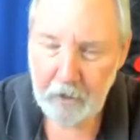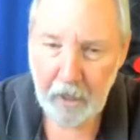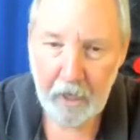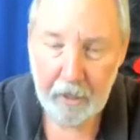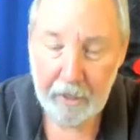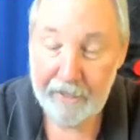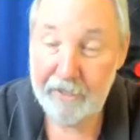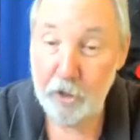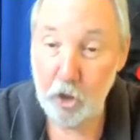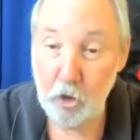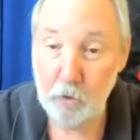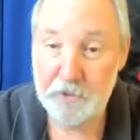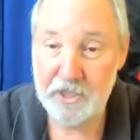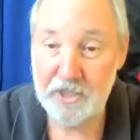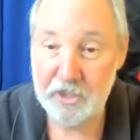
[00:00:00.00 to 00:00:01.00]
uh, and
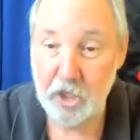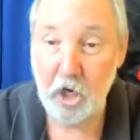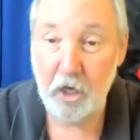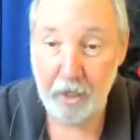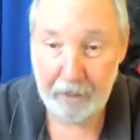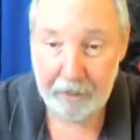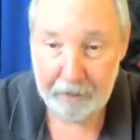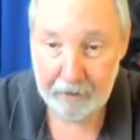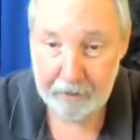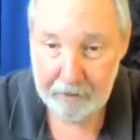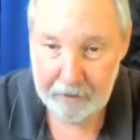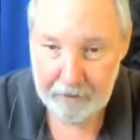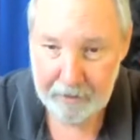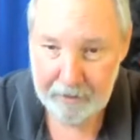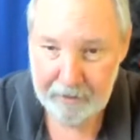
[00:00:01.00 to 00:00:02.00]
Noobs is gone.
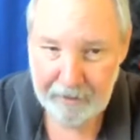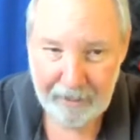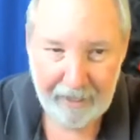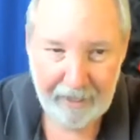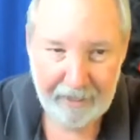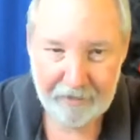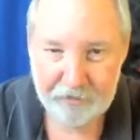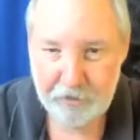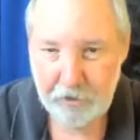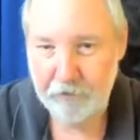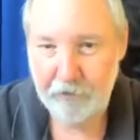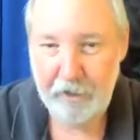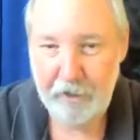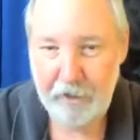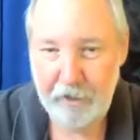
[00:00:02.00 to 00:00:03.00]
And so, for
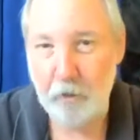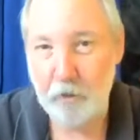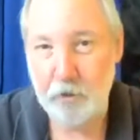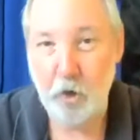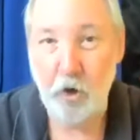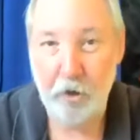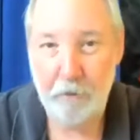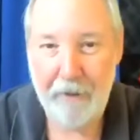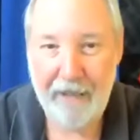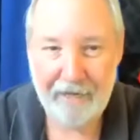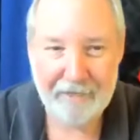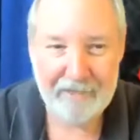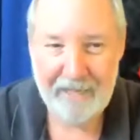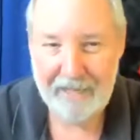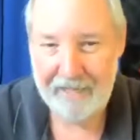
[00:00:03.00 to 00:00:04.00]
anybody who's going back
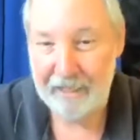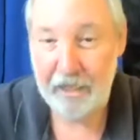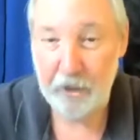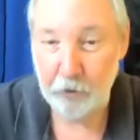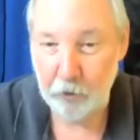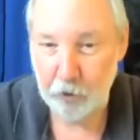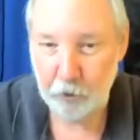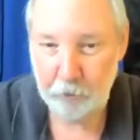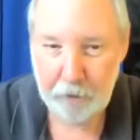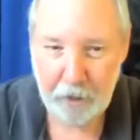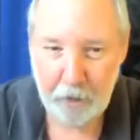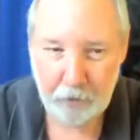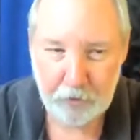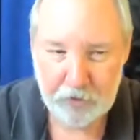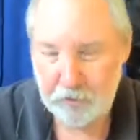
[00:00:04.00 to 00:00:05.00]
to that year old
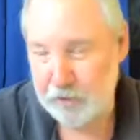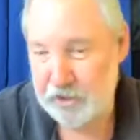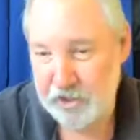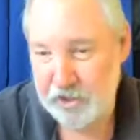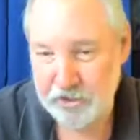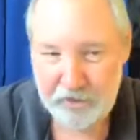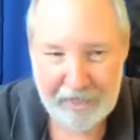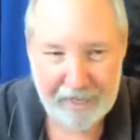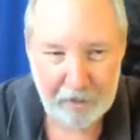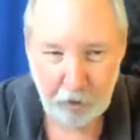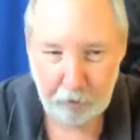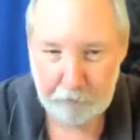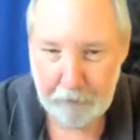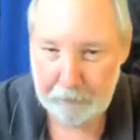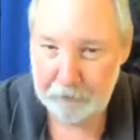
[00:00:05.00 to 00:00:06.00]
post, which isn't that
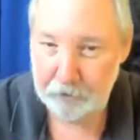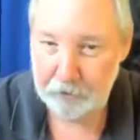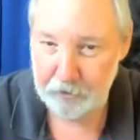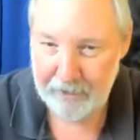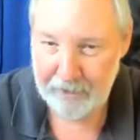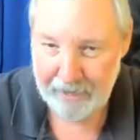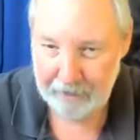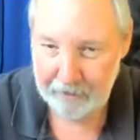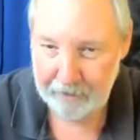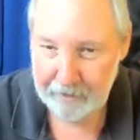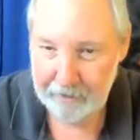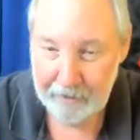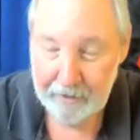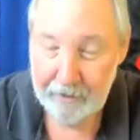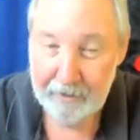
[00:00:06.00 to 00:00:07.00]
old, people do that,
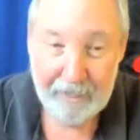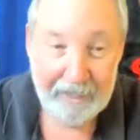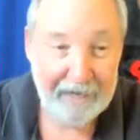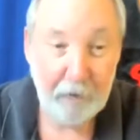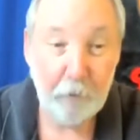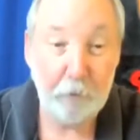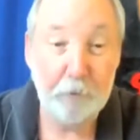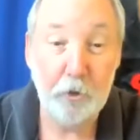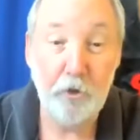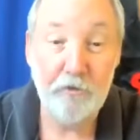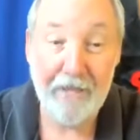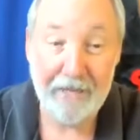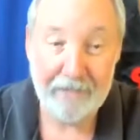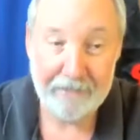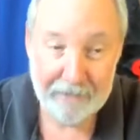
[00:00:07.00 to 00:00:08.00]
and I will prove
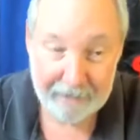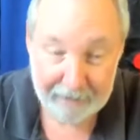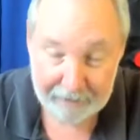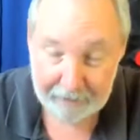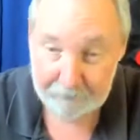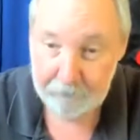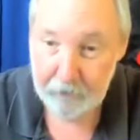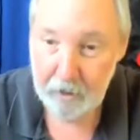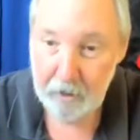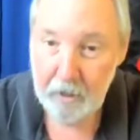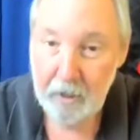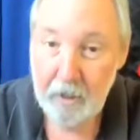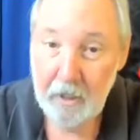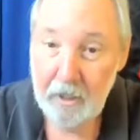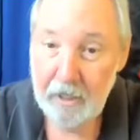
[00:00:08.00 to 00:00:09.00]
that today.
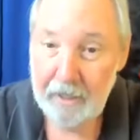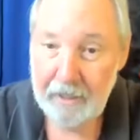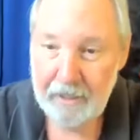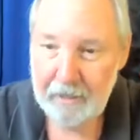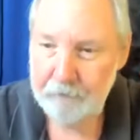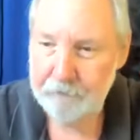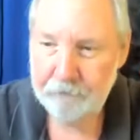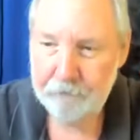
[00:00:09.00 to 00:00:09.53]
Uh,